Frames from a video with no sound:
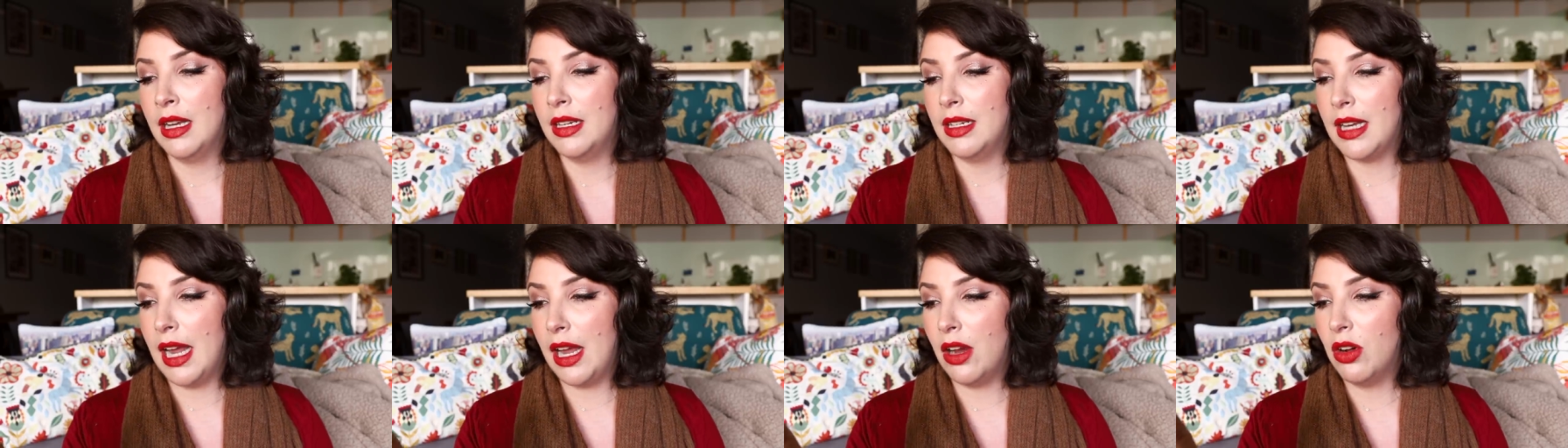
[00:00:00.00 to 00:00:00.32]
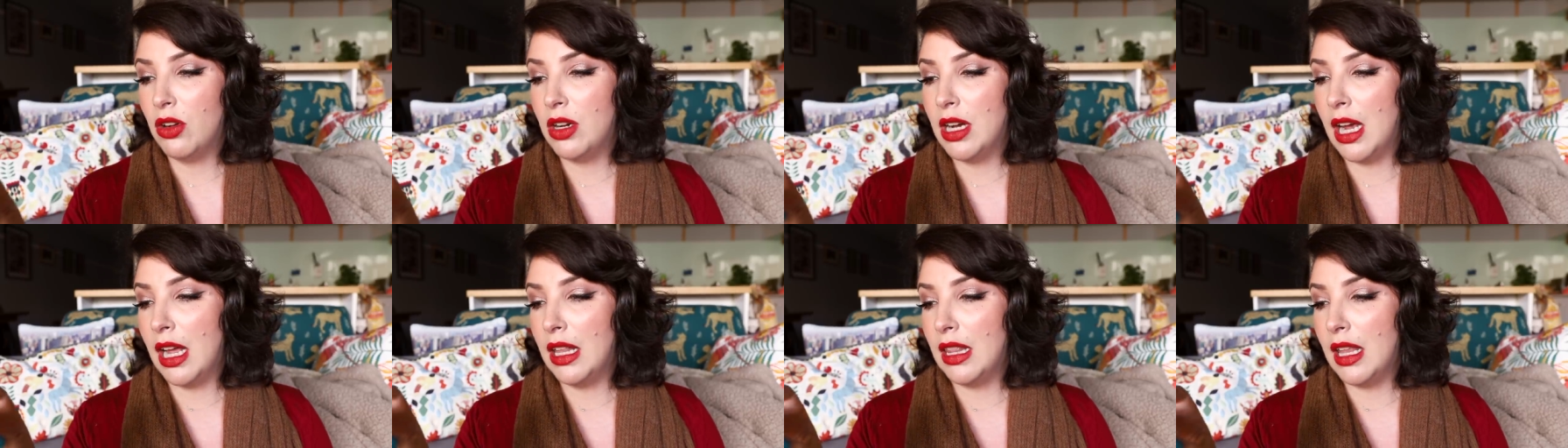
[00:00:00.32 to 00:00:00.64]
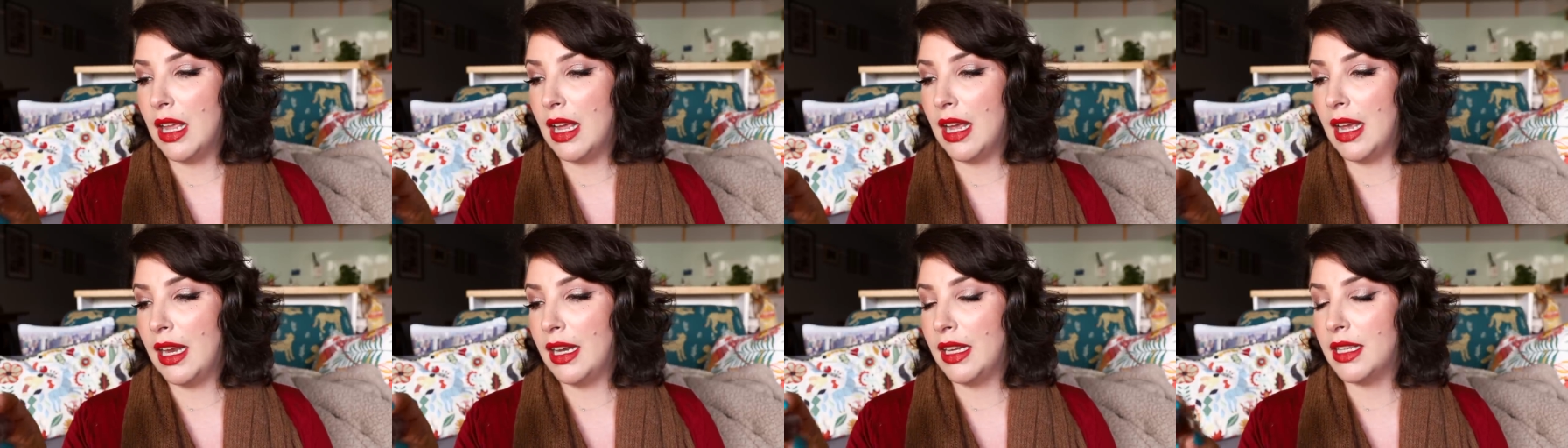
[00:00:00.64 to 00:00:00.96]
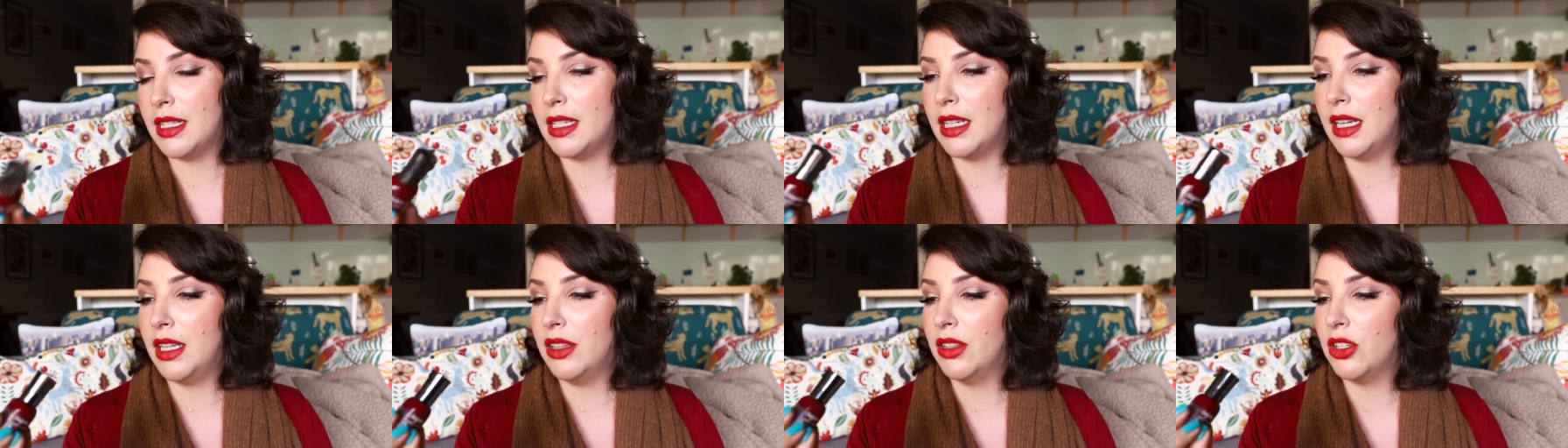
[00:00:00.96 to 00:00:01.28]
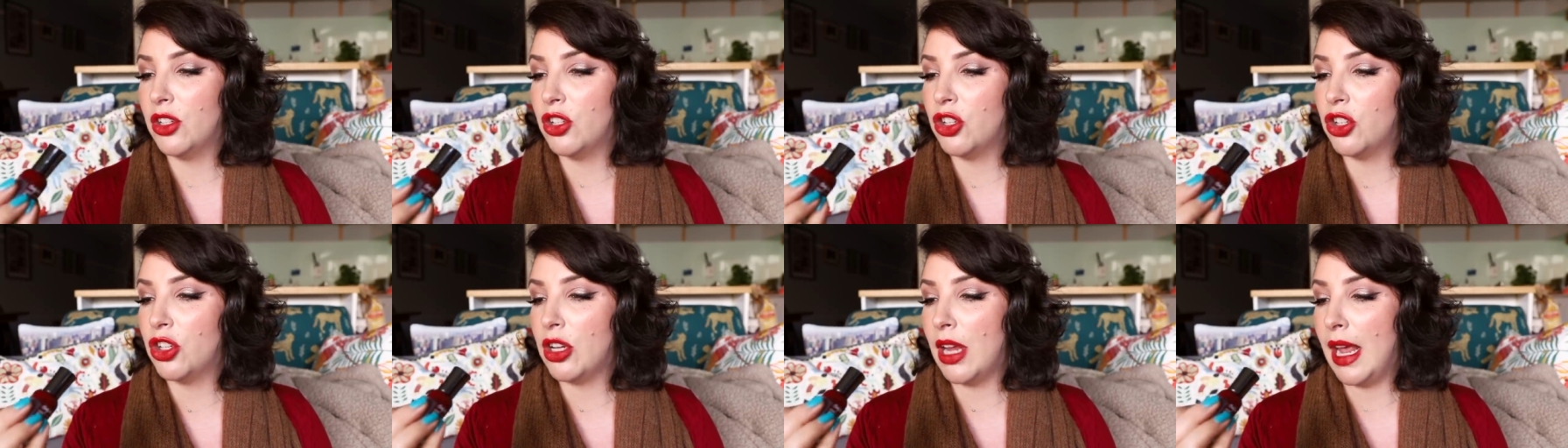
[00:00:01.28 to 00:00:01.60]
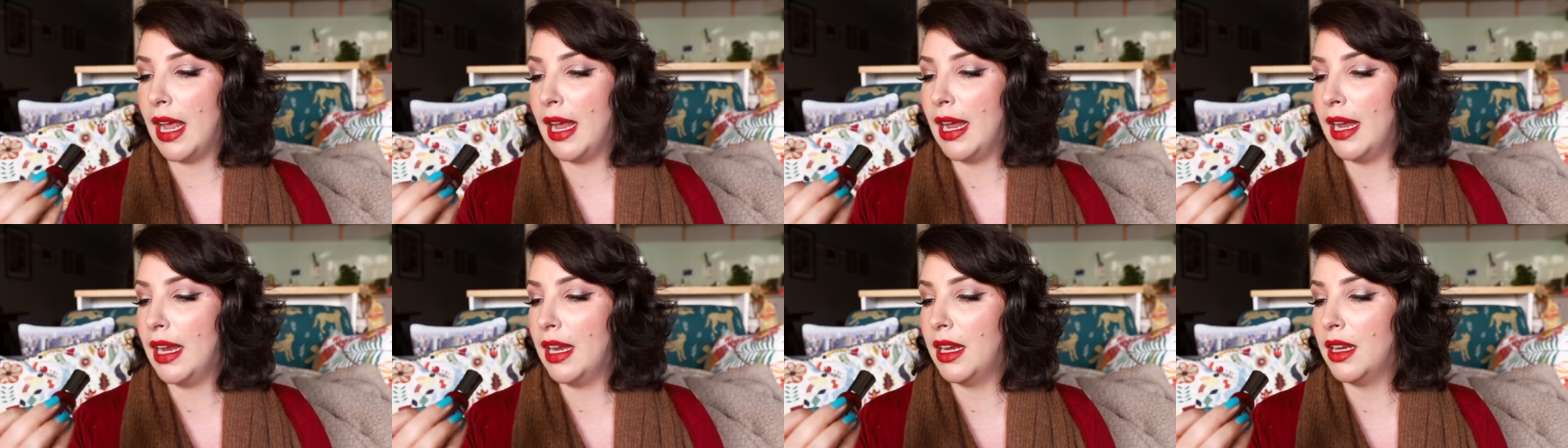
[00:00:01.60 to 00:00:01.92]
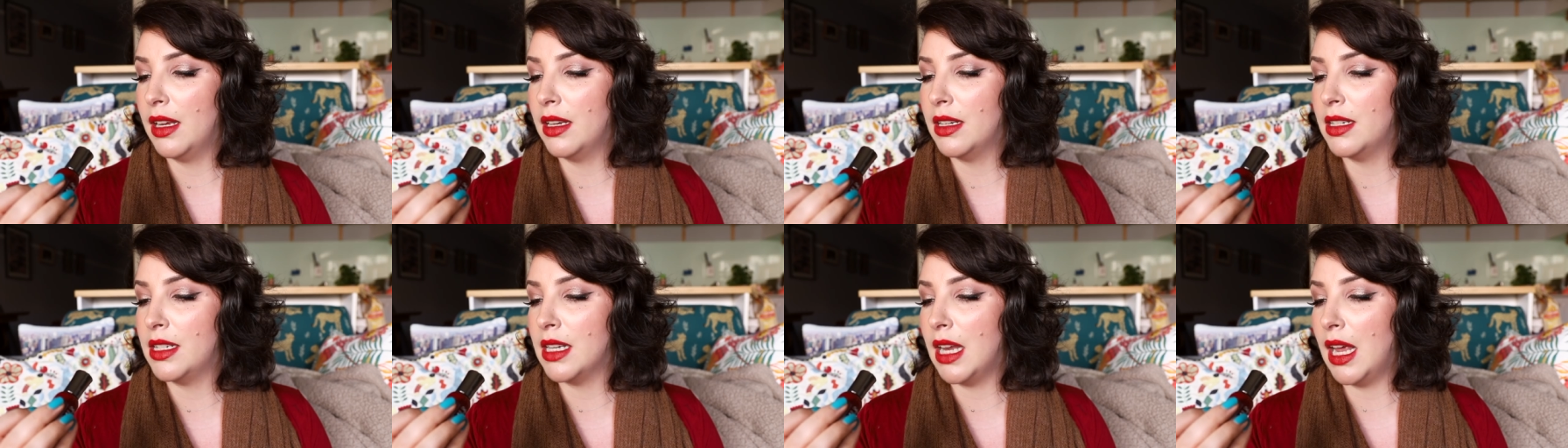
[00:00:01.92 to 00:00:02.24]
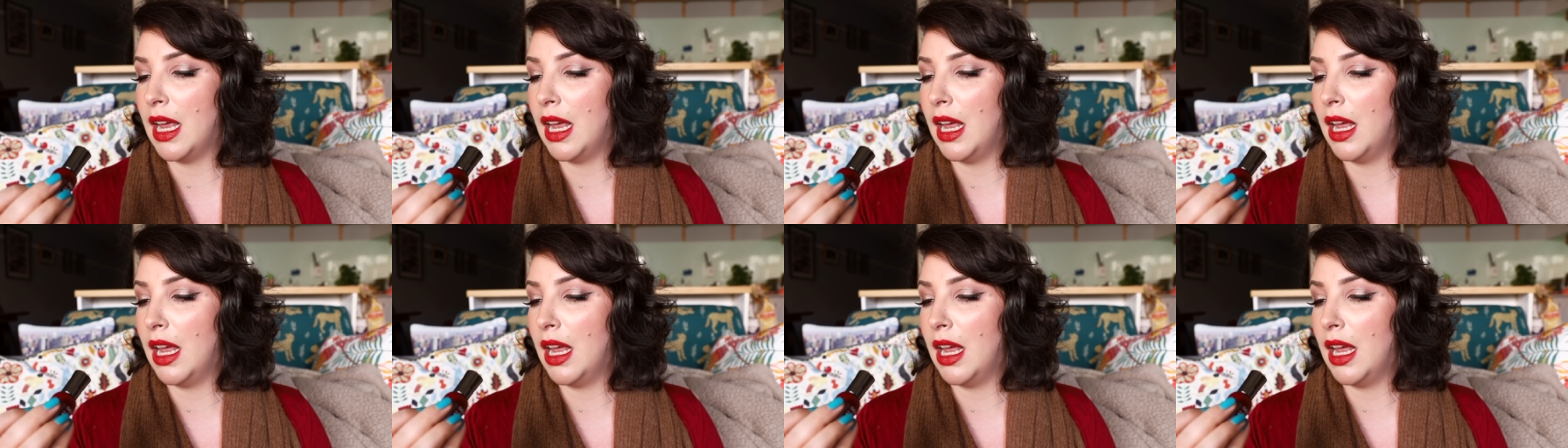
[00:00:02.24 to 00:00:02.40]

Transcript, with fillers: nail color, and it's in the shade